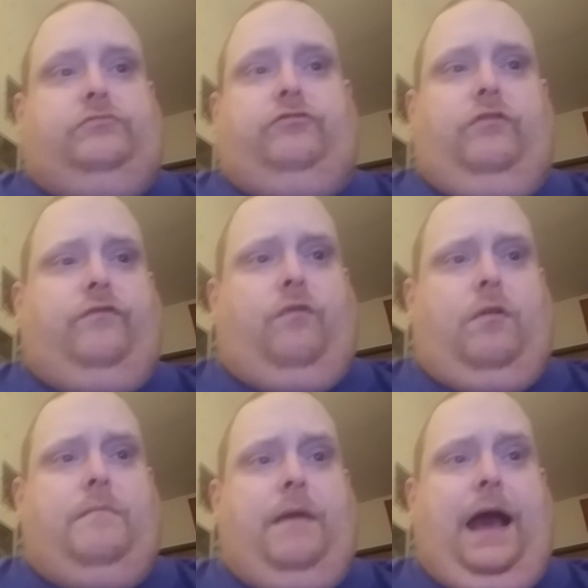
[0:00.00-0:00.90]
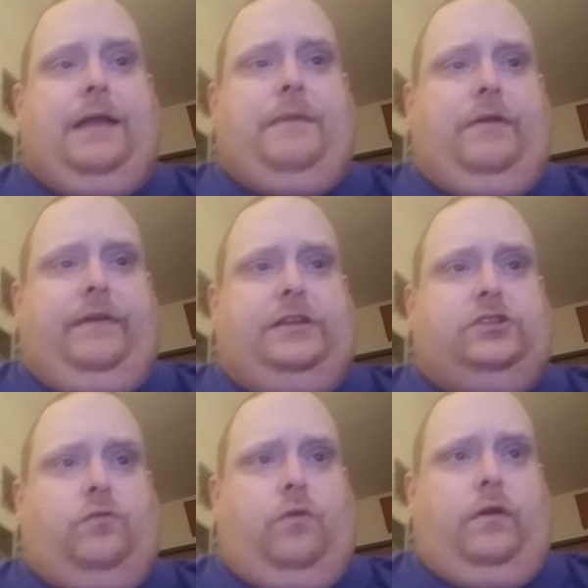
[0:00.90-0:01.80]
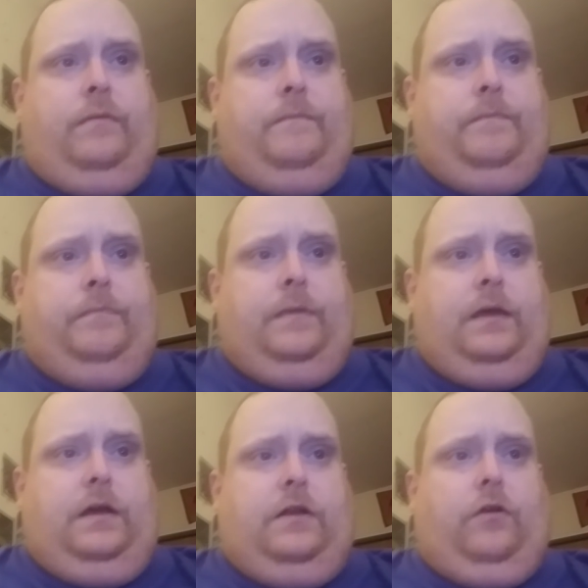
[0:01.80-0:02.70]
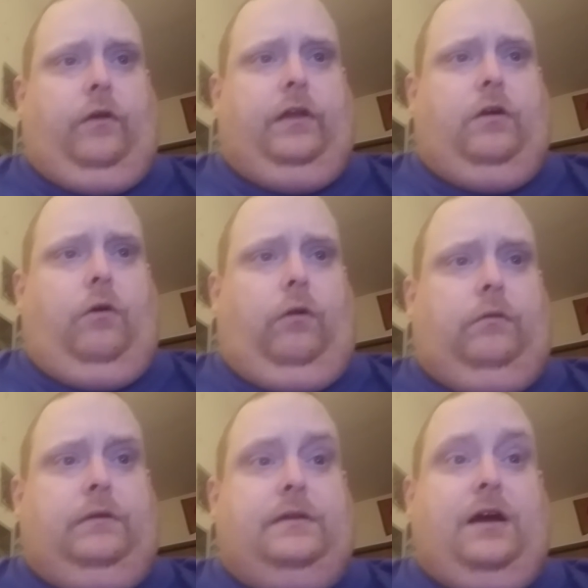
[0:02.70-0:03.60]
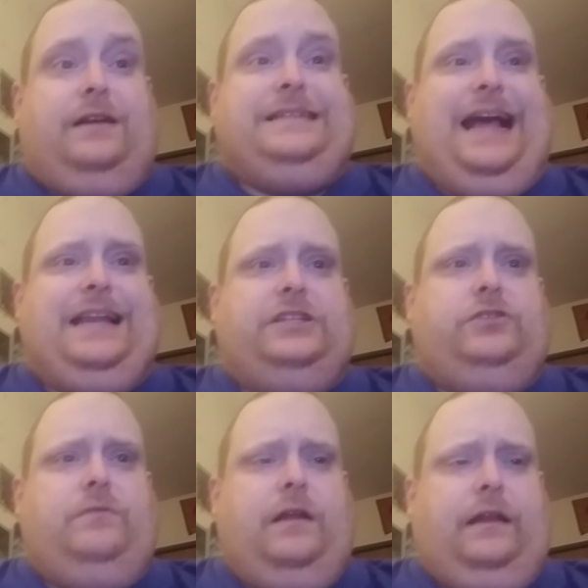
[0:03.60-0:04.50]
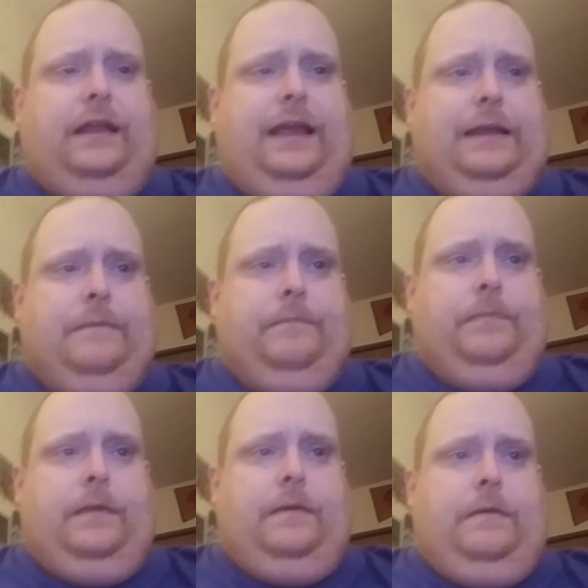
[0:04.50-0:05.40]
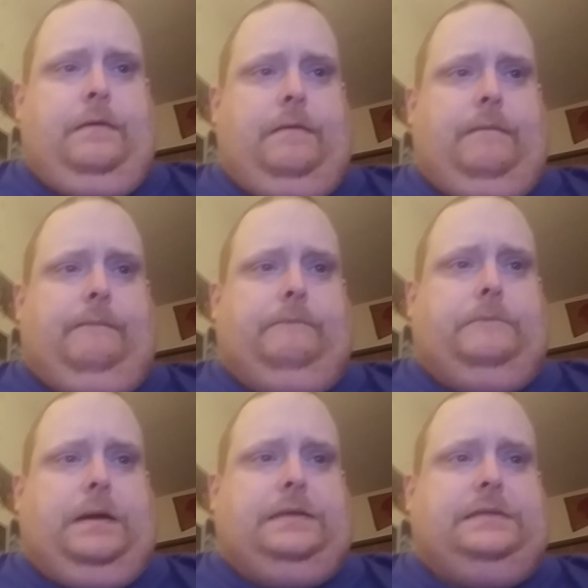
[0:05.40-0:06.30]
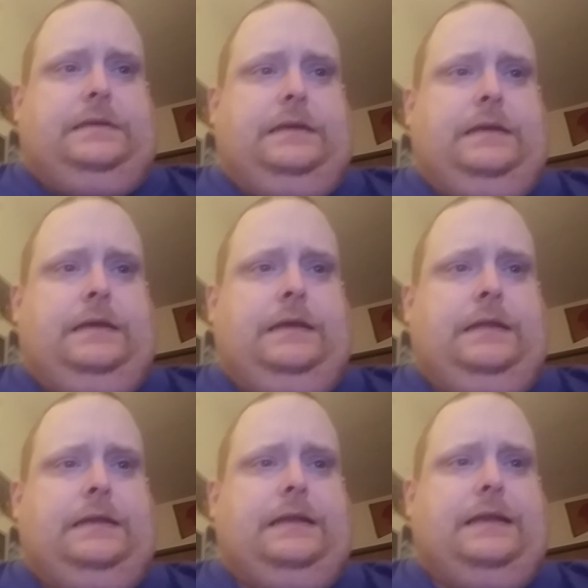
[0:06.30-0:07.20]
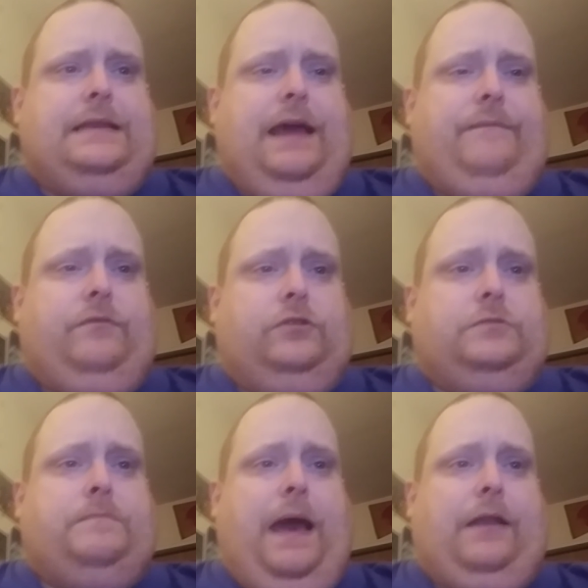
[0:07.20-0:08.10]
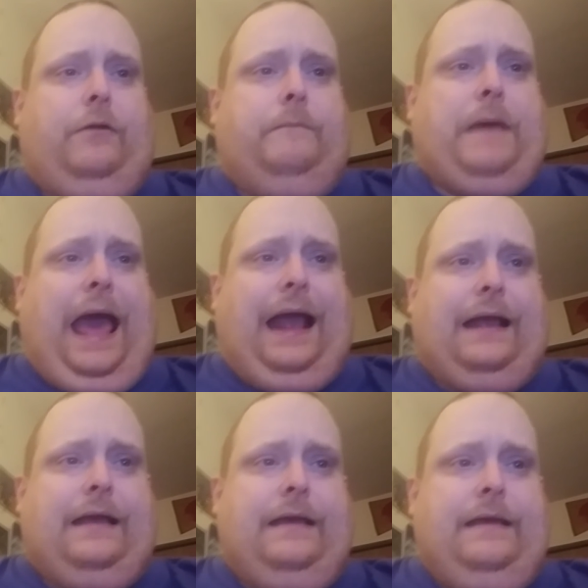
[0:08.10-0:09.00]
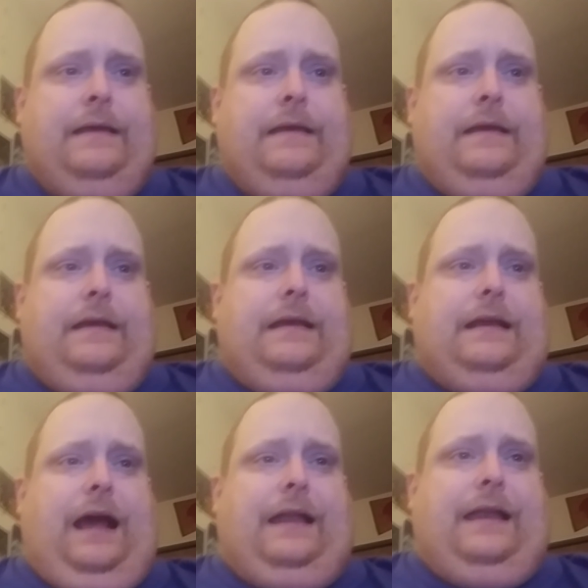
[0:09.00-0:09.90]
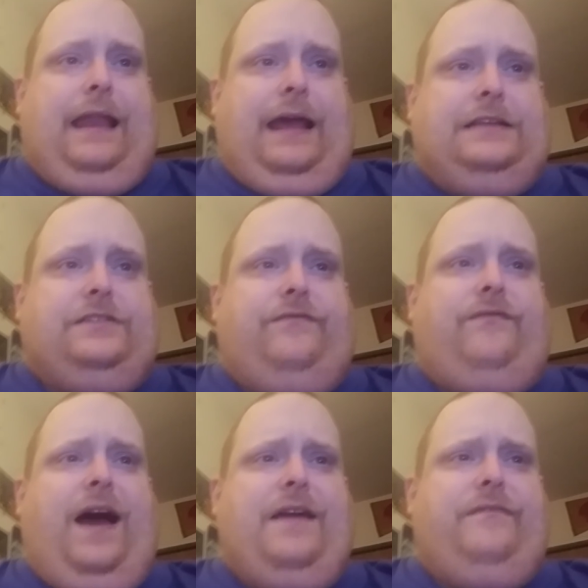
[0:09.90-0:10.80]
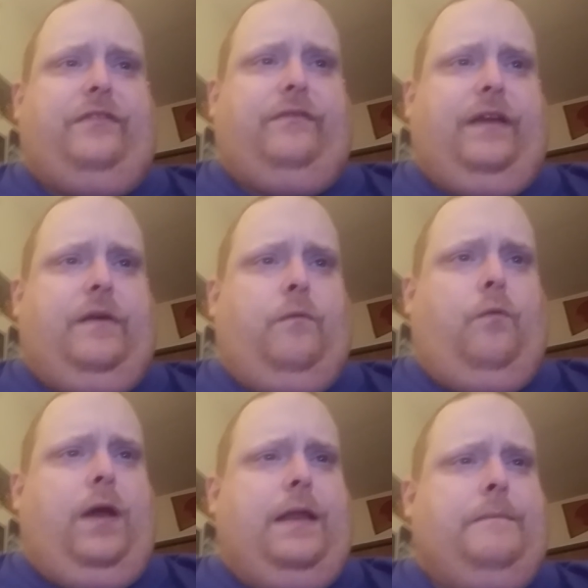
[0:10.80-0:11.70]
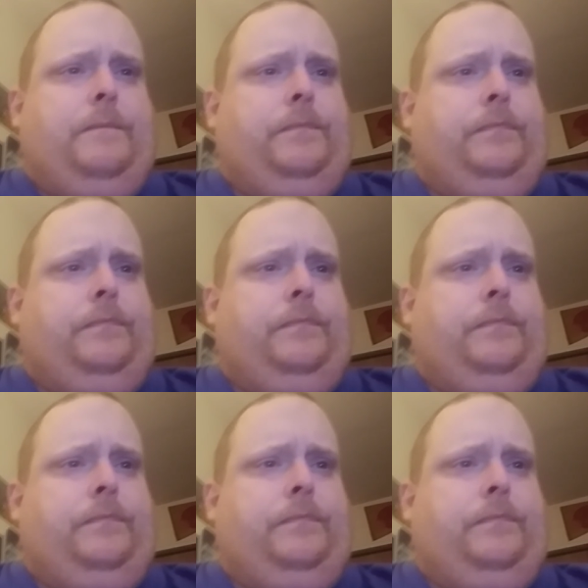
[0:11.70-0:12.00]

True to form, Adam Henrique scored an early goal. Ducks had a 2-0 lead, but the Devils battled back, got a nice 5-3 win.